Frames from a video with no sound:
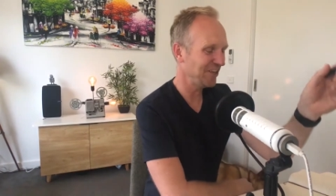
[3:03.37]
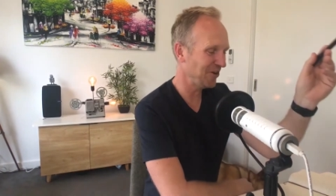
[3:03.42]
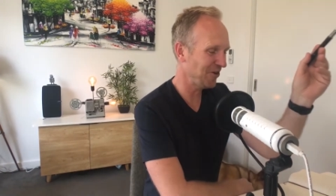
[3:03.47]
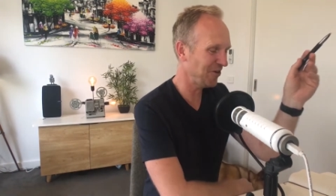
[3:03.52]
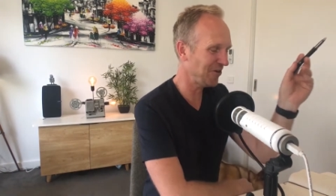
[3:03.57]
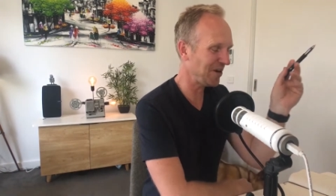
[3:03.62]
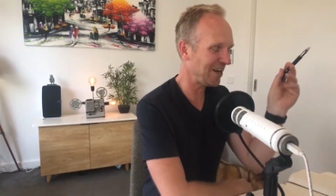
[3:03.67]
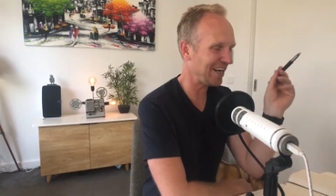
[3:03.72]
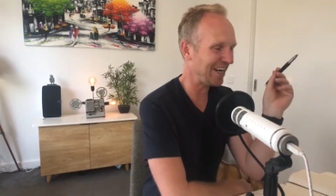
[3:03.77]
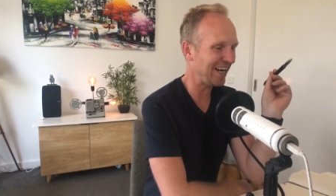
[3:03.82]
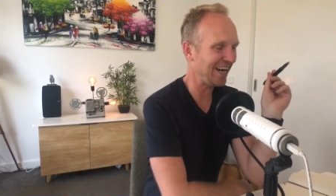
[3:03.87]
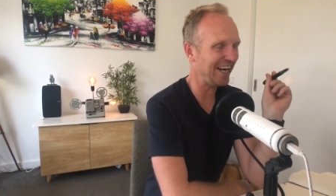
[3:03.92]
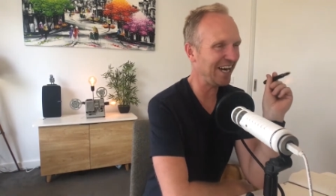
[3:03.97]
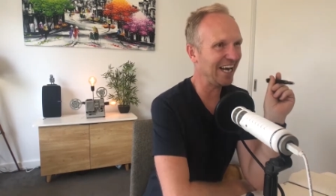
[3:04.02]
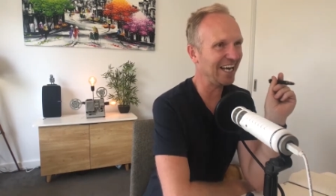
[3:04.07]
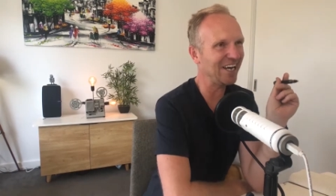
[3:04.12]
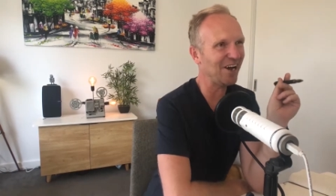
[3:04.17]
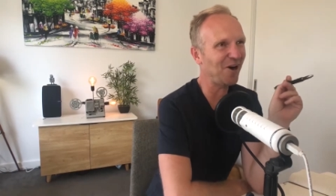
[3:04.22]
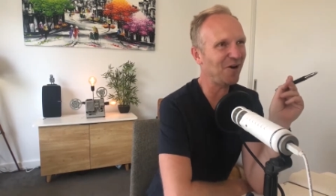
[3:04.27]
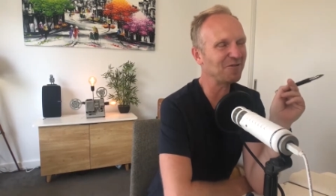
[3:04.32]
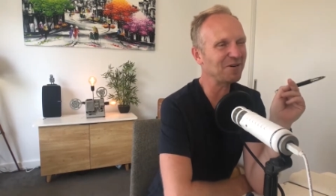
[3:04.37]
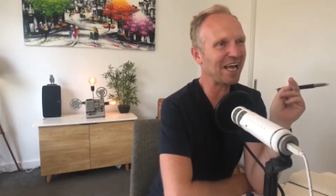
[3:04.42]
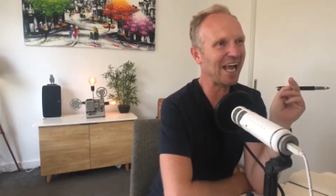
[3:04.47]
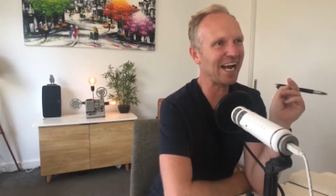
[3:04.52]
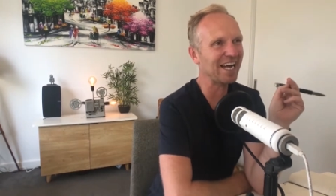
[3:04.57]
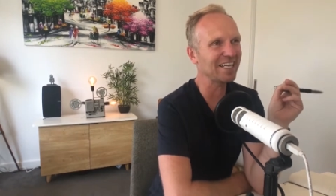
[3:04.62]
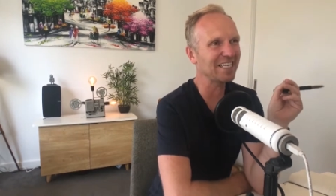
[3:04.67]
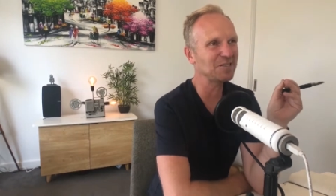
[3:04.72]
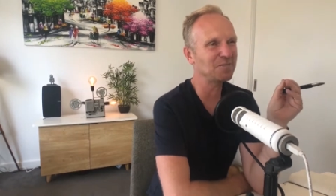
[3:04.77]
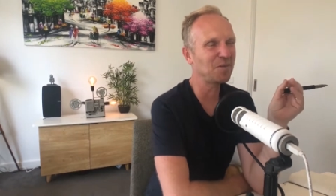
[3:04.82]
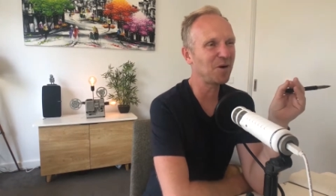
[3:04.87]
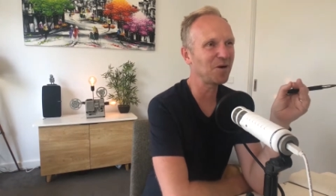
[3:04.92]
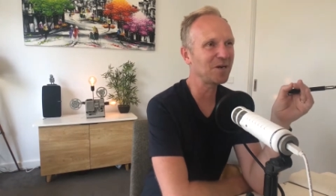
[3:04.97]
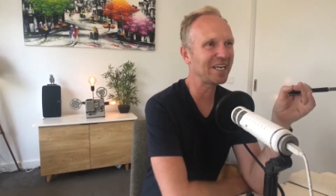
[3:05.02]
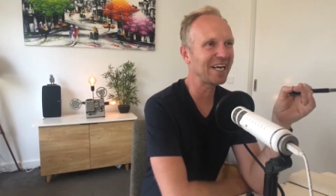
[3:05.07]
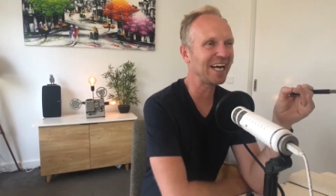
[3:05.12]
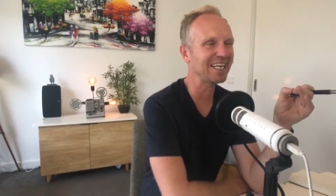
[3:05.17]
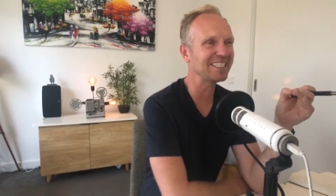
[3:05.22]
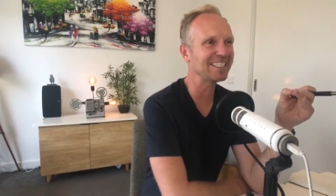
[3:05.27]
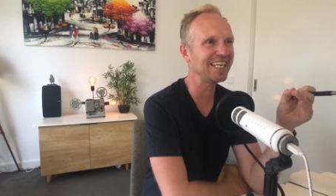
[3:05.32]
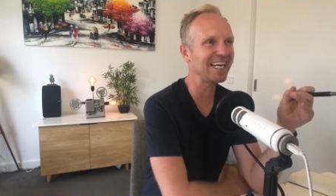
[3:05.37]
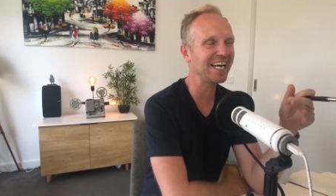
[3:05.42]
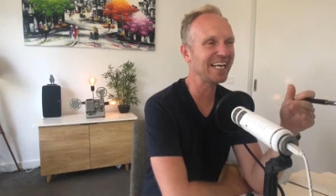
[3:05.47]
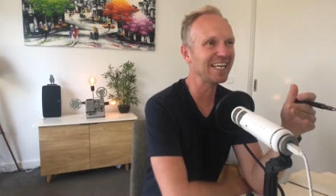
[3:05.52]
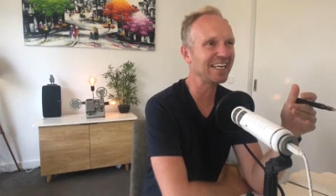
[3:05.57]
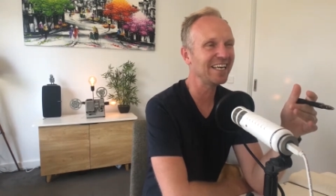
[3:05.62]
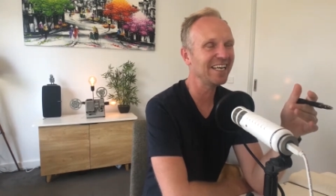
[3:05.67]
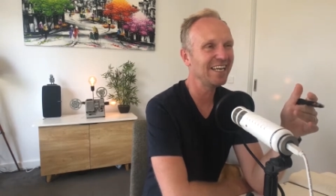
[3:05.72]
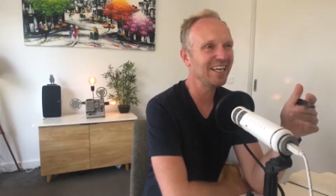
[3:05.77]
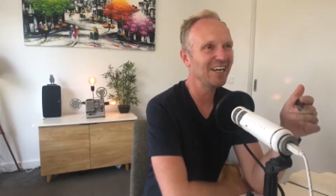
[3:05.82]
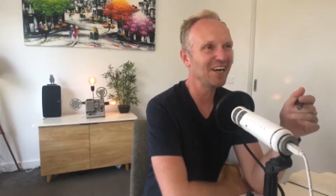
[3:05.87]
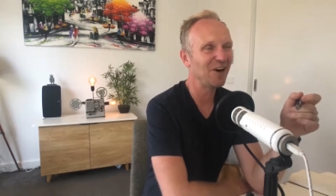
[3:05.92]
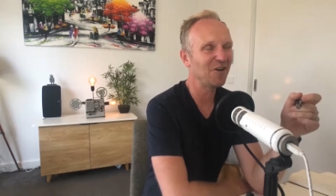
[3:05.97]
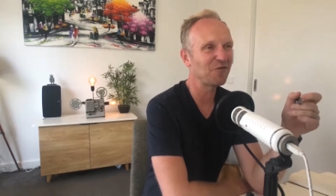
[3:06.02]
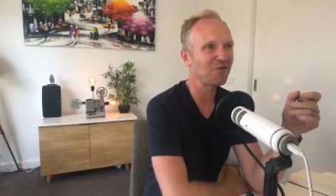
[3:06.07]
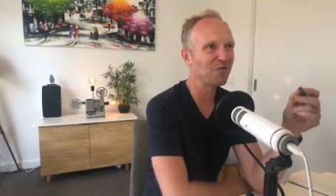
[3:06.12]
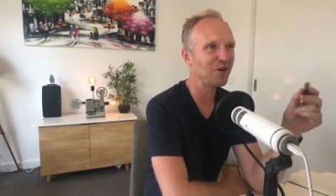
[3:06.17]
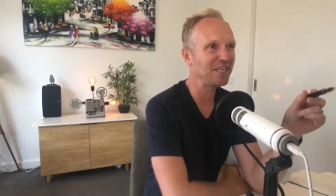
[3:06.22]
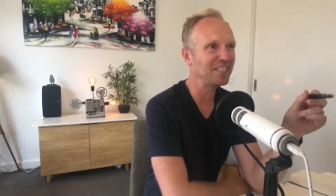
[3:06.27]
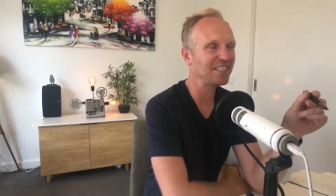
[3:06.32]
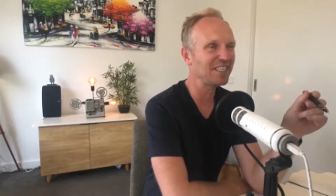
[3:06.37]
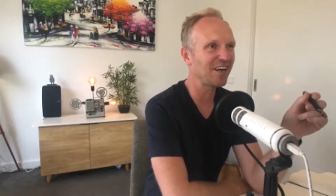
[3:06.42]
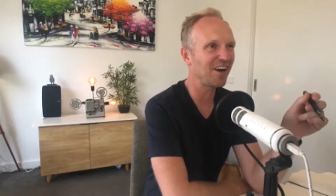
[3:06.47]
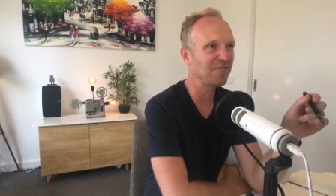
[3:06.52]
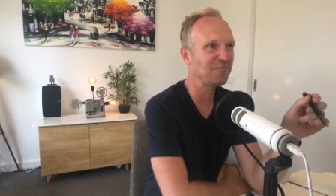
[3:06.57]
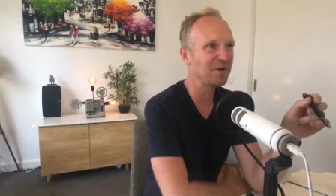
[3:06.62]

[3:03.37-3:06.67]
you're a, uh, a, uh, an old hand at this podcast thing, and of recent,